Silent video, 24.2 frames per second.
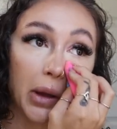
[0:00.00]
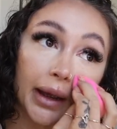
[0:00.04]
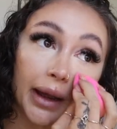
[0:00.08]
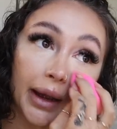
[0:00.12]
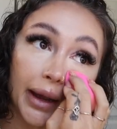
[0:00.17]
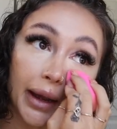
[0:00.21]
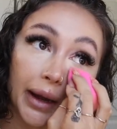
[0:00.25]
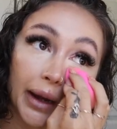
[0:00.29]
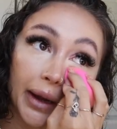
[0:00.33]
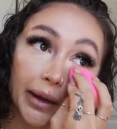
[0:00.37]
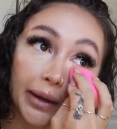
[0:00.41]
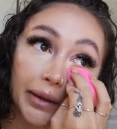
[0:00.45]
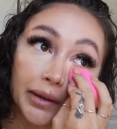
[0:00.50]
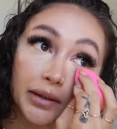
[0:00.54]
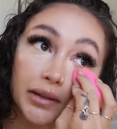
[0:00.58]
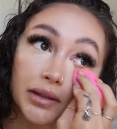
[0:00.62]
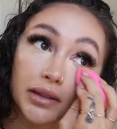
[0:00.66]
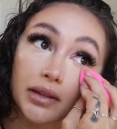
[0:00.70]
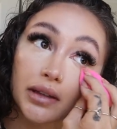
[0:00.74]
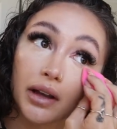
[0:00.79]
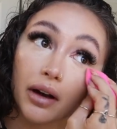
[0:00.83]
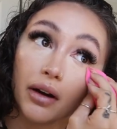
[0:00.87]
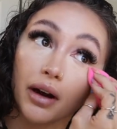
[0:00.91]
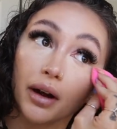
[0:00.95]
And
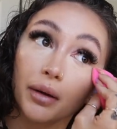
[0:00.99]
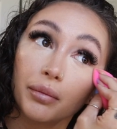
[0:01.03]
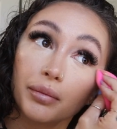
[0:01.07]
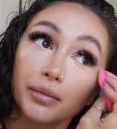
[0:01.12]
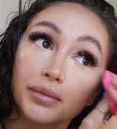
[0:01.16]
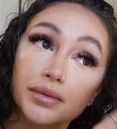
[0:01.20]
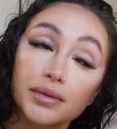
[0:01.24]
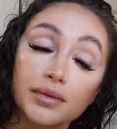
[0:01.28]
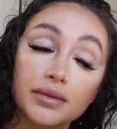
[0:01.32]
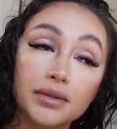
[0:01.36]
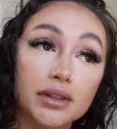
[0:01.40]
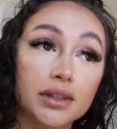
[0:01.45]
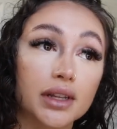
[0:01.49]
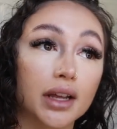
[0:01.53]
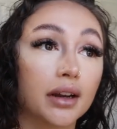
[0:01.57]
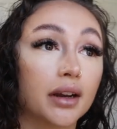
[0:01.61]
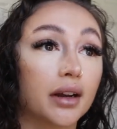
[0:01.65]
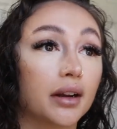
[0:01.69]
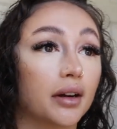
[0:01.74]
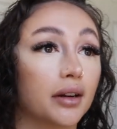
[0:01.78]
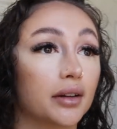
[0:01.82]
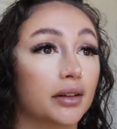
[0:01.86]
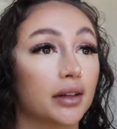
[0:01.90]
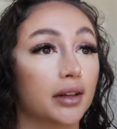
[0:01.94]
so I'm
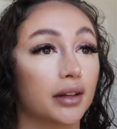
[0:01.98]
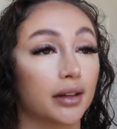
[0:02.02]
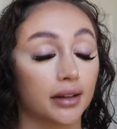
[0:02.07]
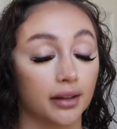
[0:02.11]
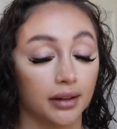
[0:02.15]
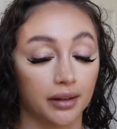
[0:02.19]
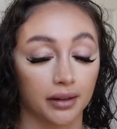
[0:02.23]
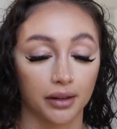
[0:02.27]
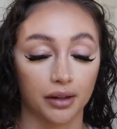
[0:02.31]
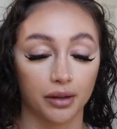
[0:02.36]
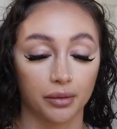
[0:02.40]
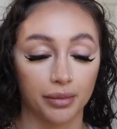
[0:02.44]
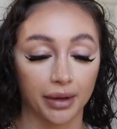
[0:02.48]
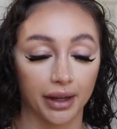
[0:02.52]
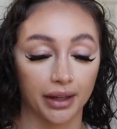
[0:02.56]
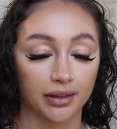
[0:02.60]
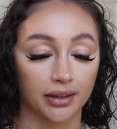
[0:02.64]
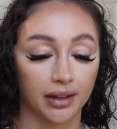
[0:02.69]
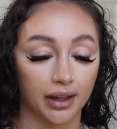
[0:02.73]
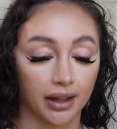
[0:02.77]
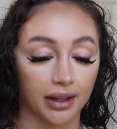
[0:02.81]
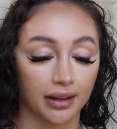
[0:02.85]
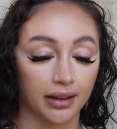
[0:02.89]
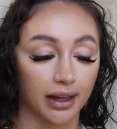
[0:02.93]
sitting on the little
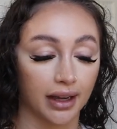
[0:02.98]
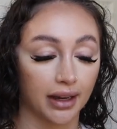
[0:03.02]
bed thing.